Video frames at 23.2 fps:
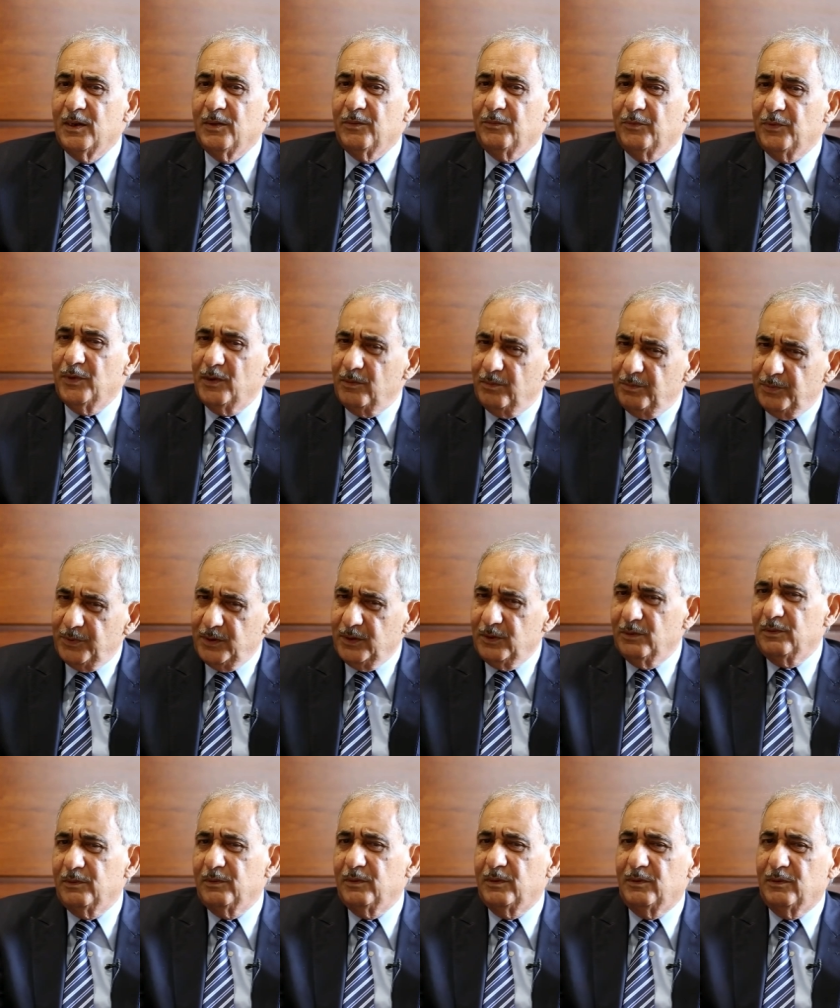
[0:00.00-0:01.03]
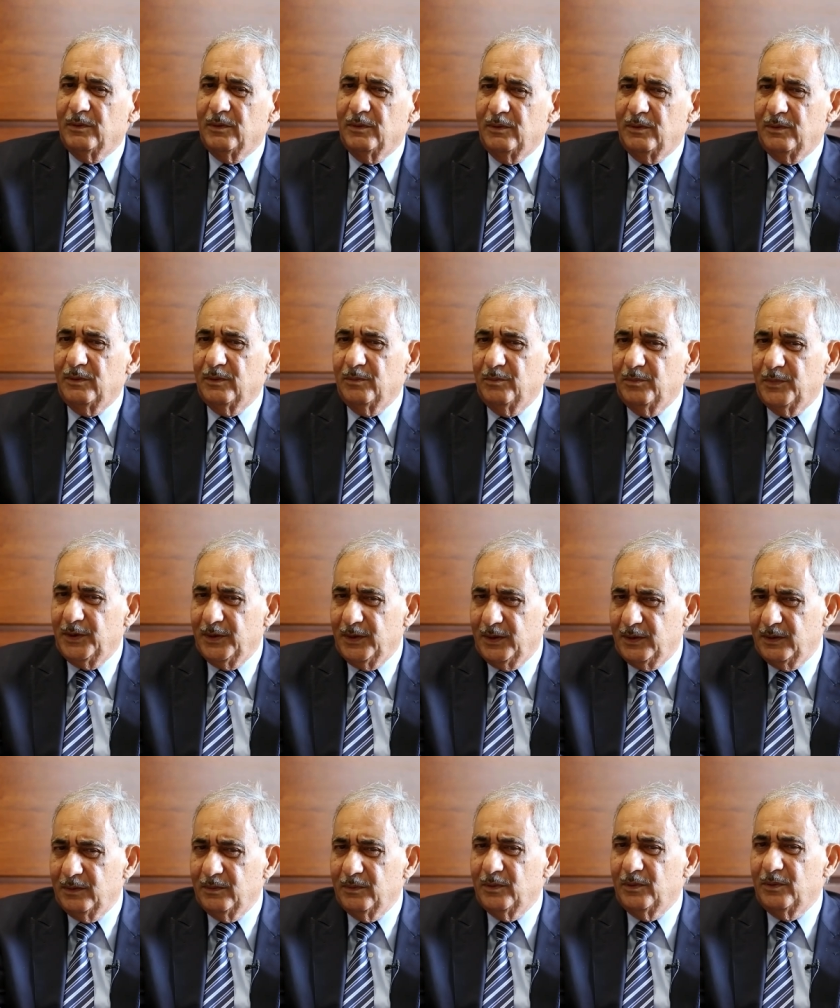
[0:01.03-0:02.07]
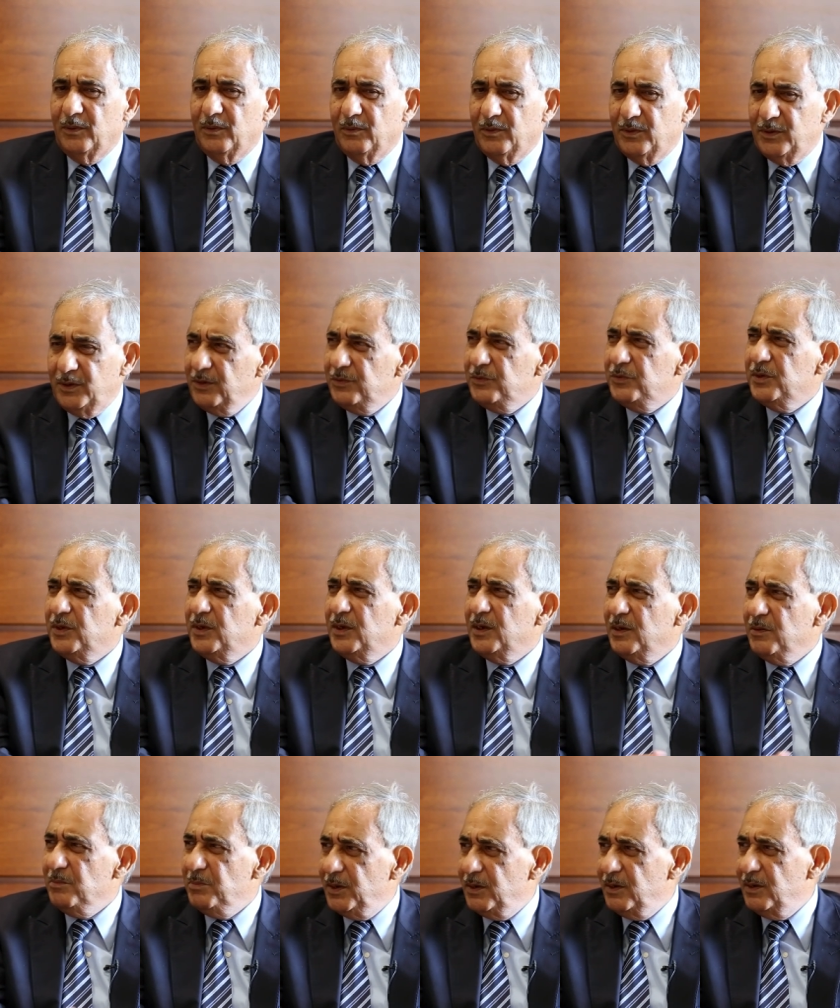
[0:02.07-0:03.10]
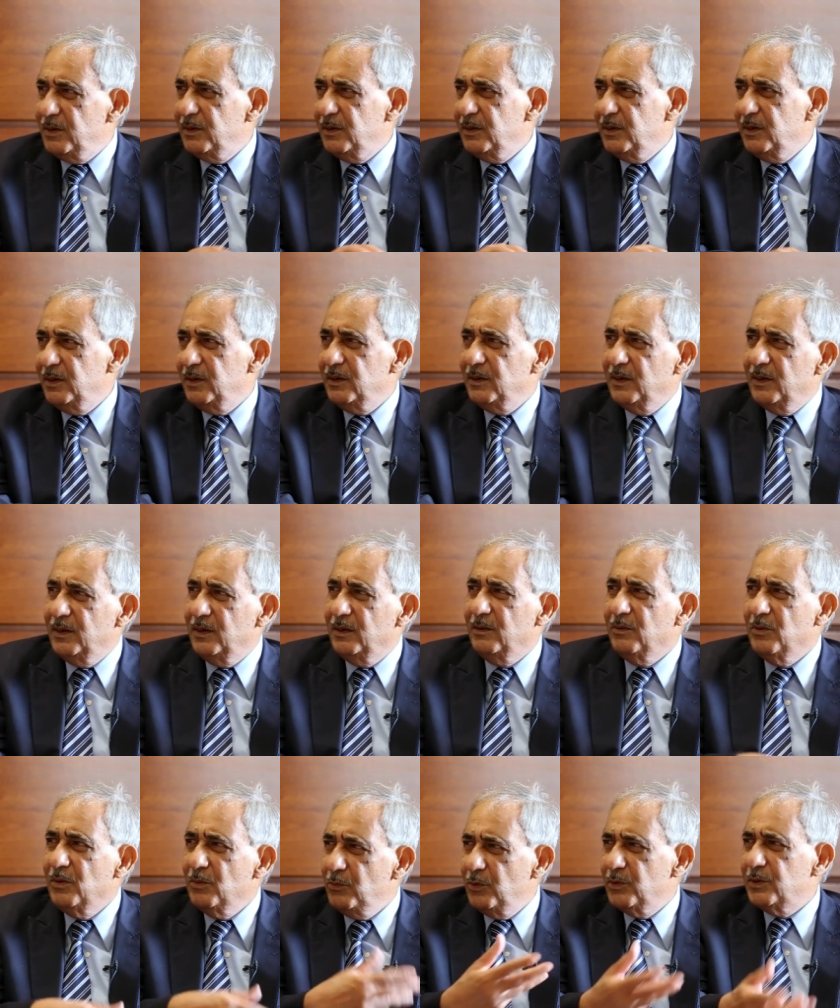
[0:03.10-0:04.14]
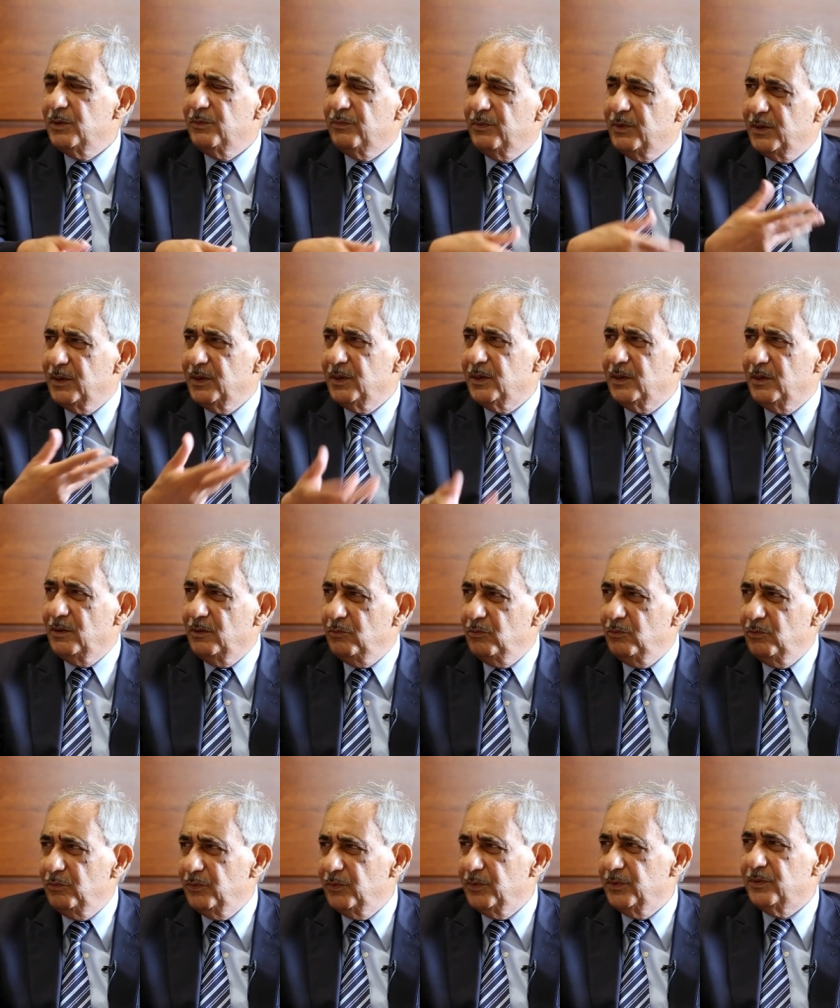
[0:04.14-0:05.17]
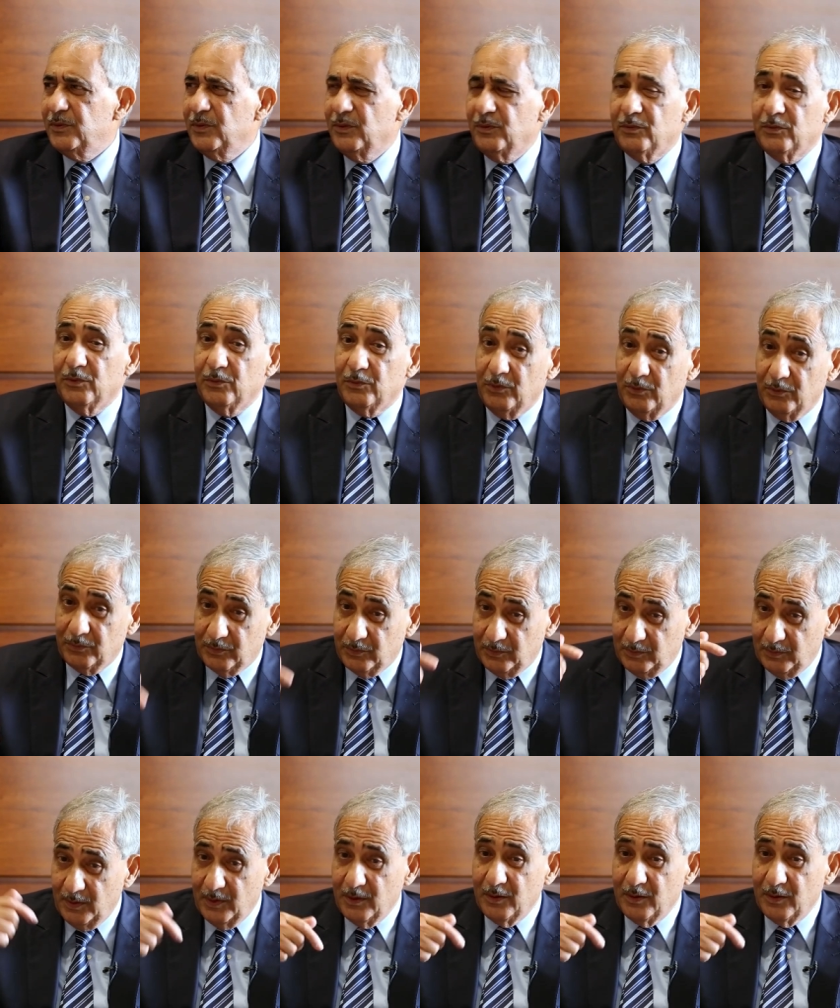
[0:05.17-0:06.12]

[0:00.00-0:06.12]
will be on, on, on my on teaching, mentoring, and whatever I can do for this institution.